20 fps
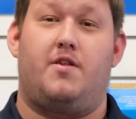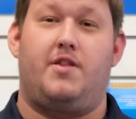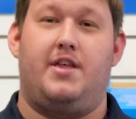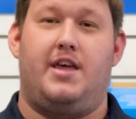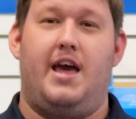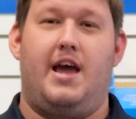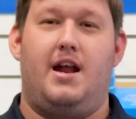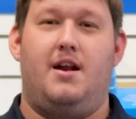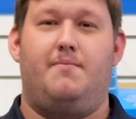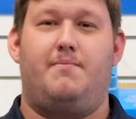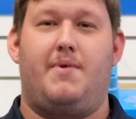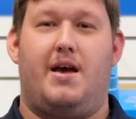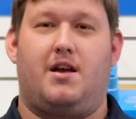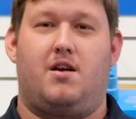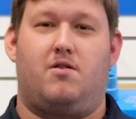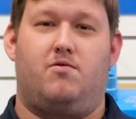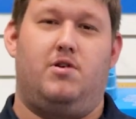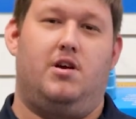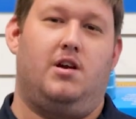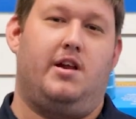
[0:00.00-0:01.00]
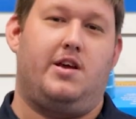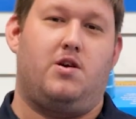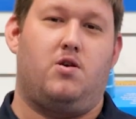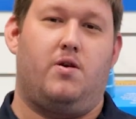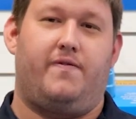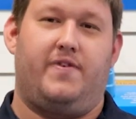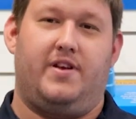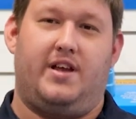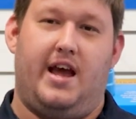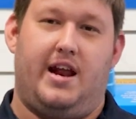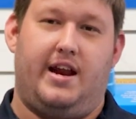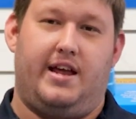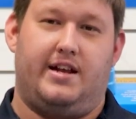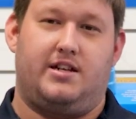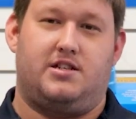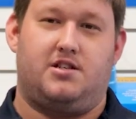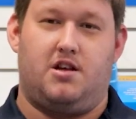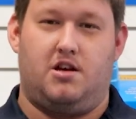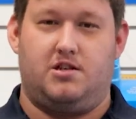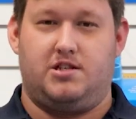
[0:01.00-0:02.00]
on the end make it really good for getting
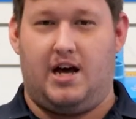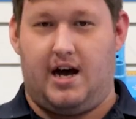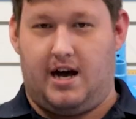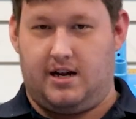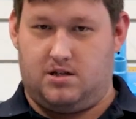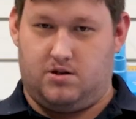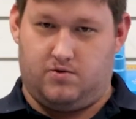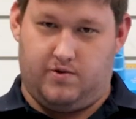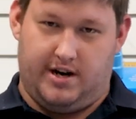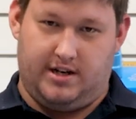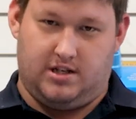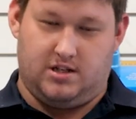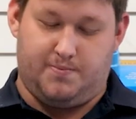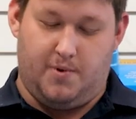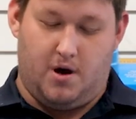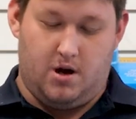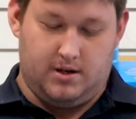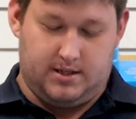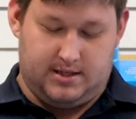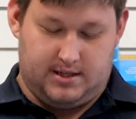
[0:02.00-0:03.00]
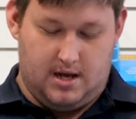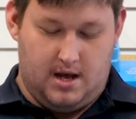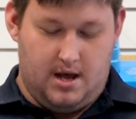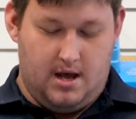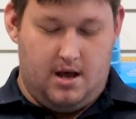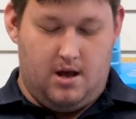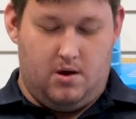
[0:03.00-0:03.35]
into those hard to reach spots.